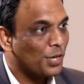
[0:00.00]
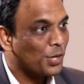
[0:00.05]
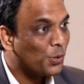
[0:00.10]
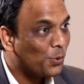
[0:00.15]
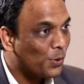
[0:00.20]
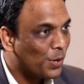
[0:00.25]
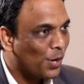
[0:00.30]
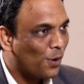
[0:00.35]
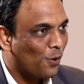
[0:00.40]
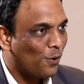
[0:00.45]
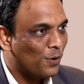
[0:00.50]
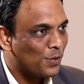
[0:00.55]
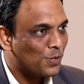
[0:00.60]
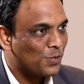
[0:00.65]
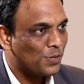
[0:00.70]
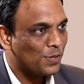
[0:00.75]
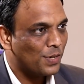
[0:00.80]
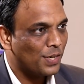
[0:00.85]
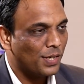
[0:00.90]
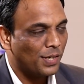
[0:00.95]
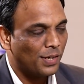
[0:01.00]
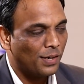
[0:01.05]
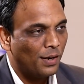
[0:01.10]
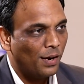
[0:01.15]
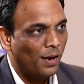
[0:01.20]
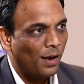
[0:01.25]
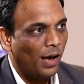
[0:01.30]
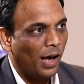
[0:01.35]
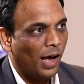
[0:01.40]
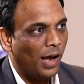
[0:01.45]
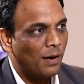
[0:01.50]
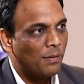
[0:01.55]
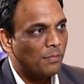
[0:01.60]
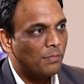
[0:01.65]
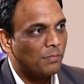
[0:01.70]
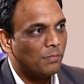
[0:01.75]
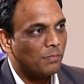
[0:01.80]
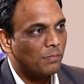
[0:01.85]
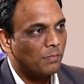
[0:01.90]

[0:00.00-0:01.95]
unicorns today. And